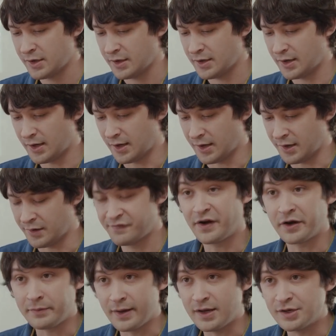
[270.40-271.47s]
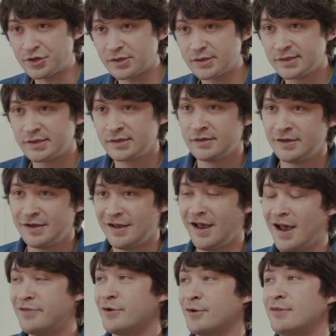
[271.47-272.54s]
Funny Pages
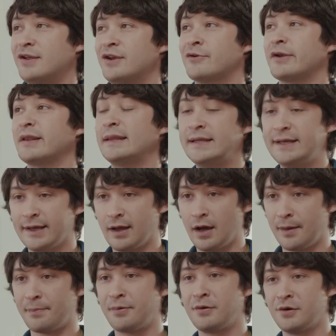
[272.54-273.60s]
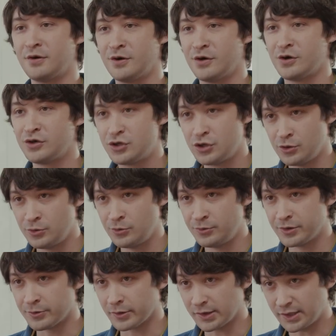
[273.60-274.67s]
at their theater, and leading up to
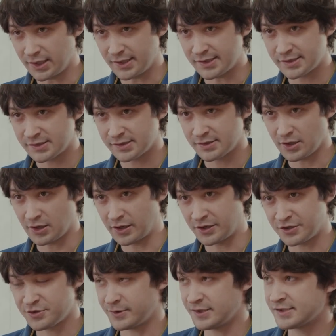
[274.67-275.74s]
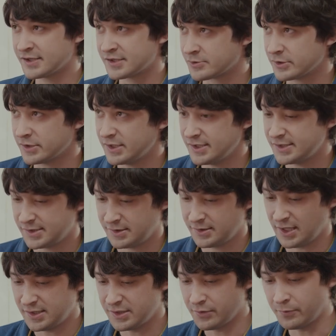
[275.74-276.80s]
the release, the August 26th release,
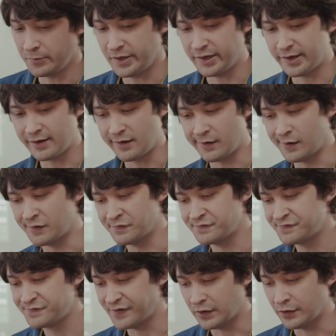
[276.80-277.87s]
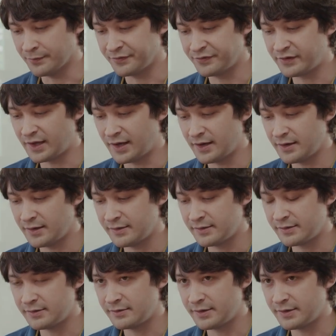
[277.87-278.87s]
they did a week of films that they